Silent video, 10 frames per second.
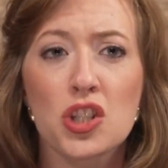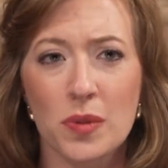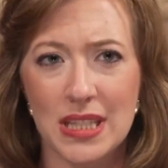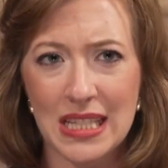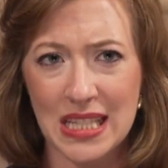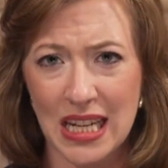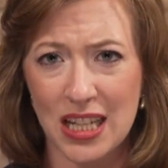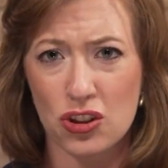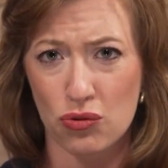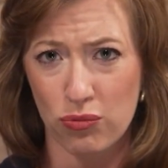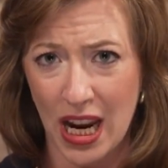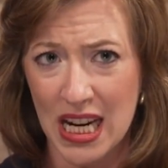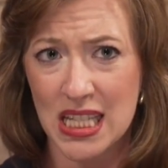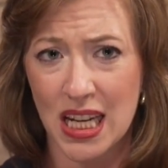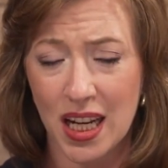So it's the states
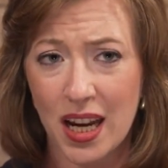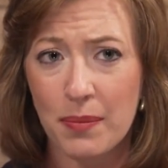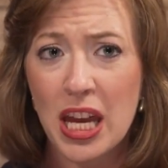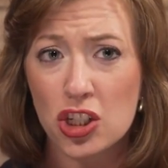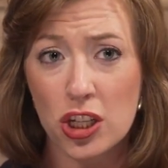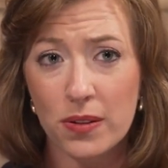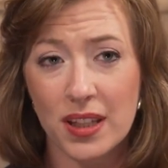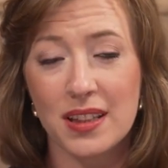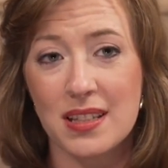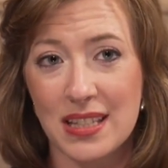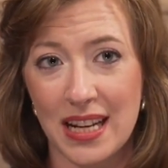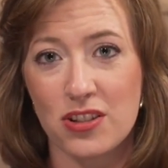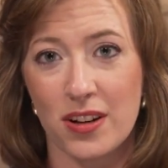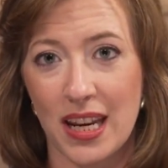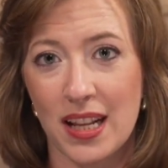rising up. Do you think the
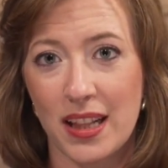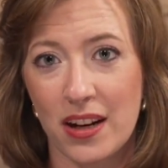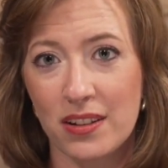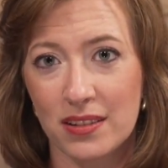states are getting there?